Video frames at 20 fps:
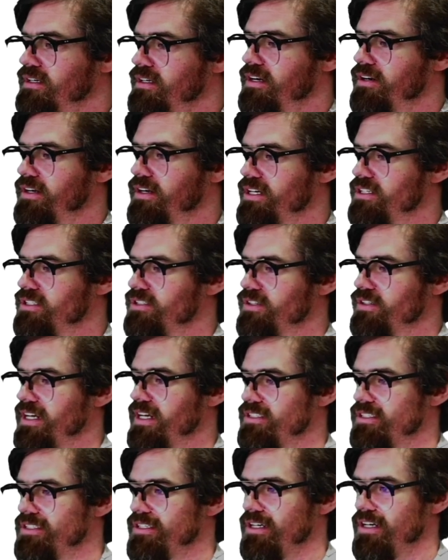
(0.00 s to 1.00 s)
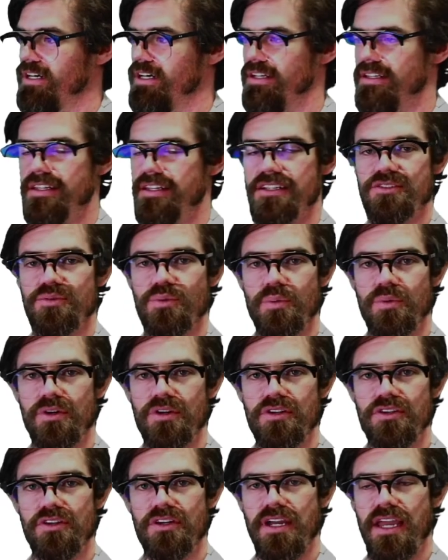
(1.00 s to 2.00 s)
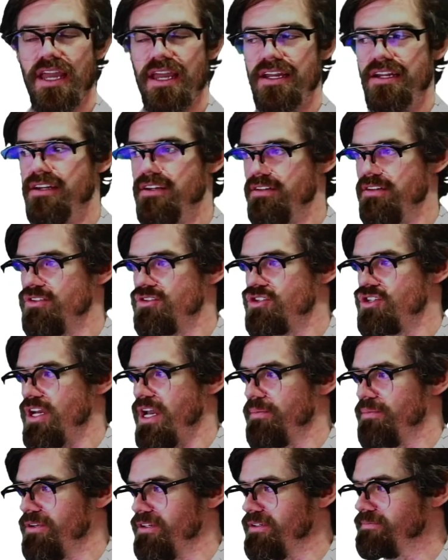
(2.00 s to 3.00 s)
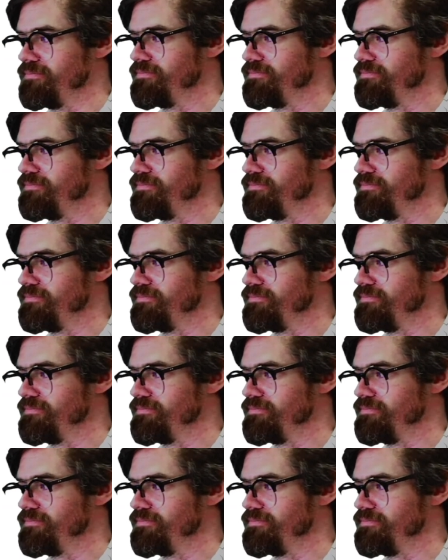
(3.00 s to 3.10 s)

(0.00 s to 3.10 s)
Okay, so that's what we're going to look at here in this chapter.